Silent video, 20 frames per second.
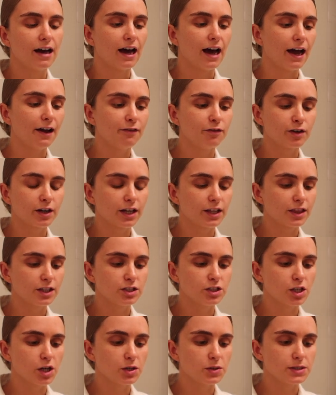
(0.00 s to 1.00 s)
I forget the
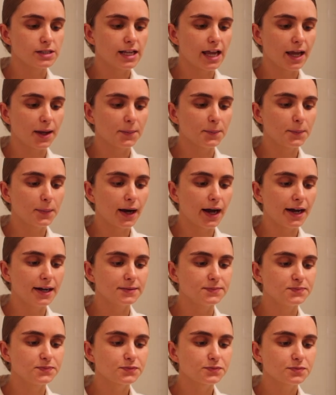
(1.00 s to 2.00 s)
show's name,
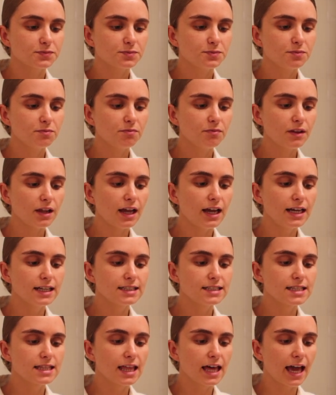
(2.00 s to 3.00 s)
but
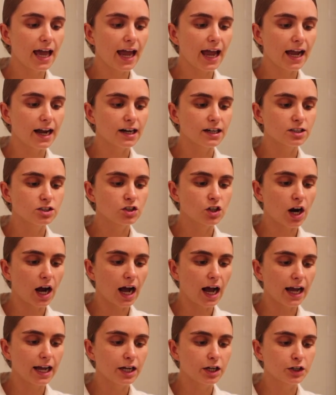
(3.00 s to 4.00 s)
it's the air
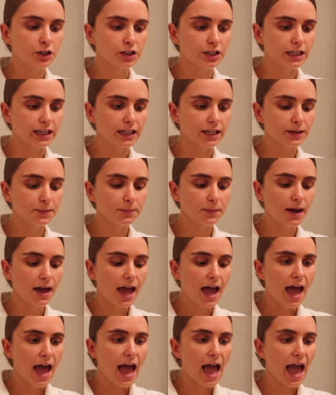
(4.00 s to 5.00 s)
dry
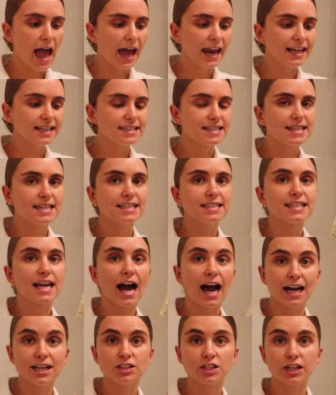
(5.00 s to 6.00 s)
cream and it's this
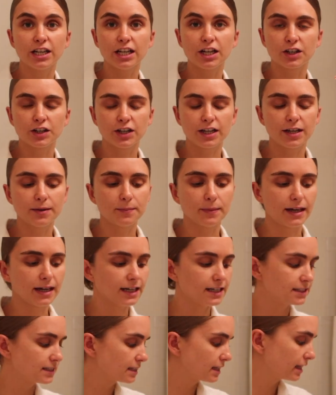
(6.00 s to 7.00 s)
hydrating cream.
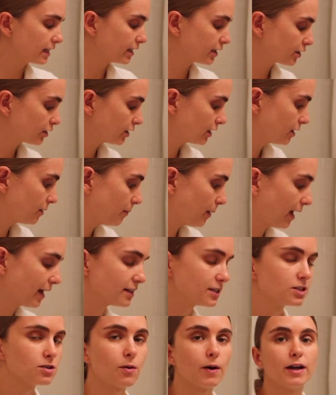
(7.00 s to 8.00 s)
It's literally the
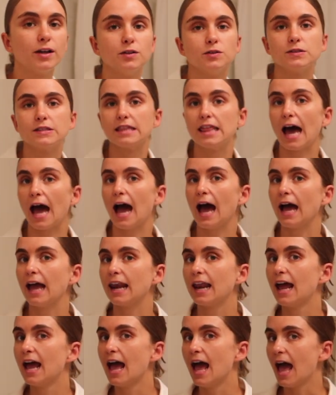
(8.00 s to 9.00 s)
best, so I use
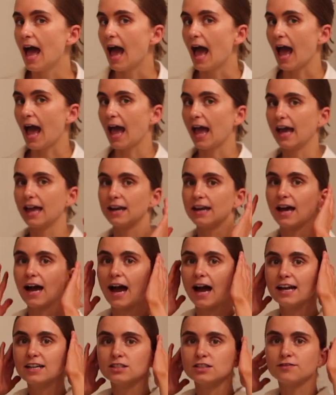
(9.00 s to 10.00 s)
that and
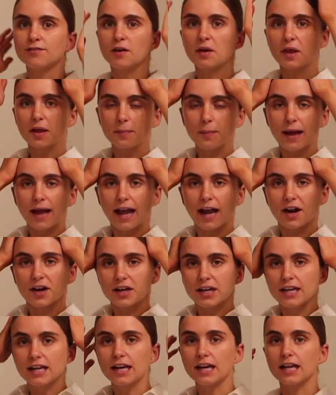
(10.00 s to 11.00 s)
I just felt like my hair
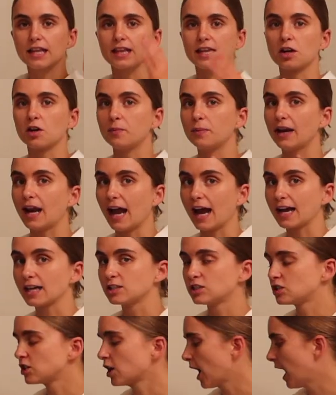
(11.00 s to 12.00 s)
needed a little bit
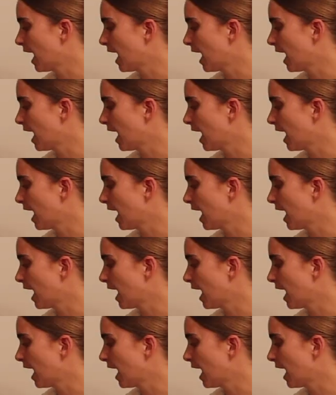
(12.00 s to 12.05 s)
extra